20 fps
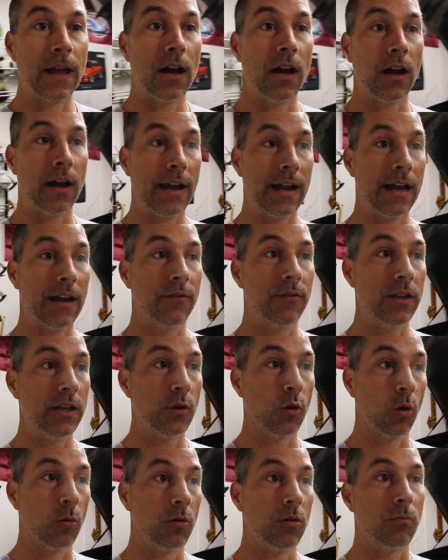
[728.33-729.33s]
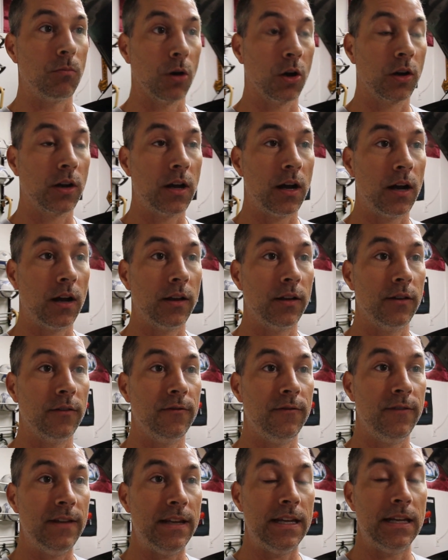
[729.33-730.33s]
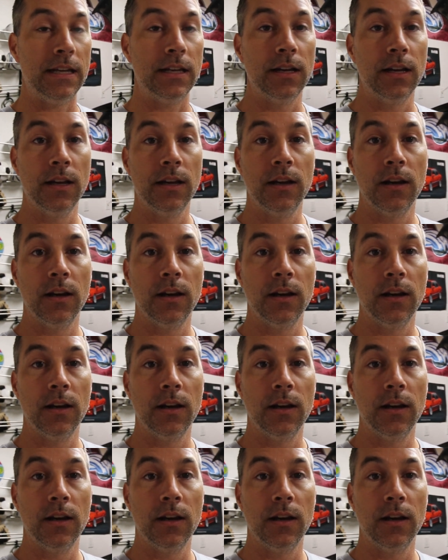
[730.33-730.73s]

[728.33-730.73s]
I have the normal Mercon V,